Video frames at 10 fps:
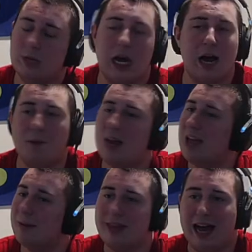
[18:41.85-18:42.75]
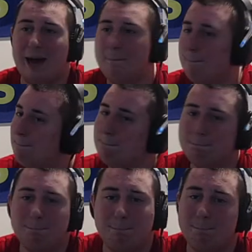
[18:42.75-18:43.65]
I'm okay with that.
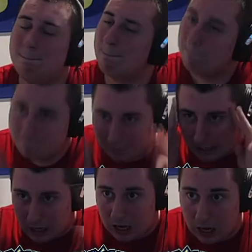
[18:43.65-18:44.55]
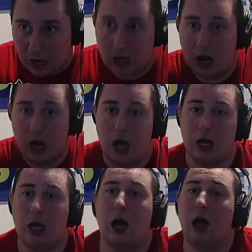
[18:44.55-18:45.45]

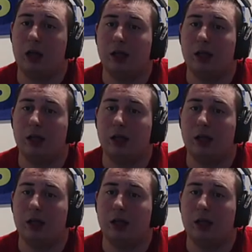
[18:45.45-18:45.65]
Oh.